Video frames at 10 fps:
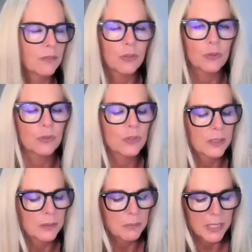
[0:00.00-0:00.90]
of those
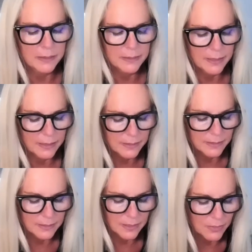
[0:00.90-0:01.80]
mindsets
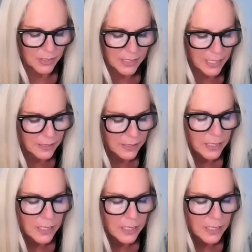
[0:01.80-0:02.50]
and stuff like that,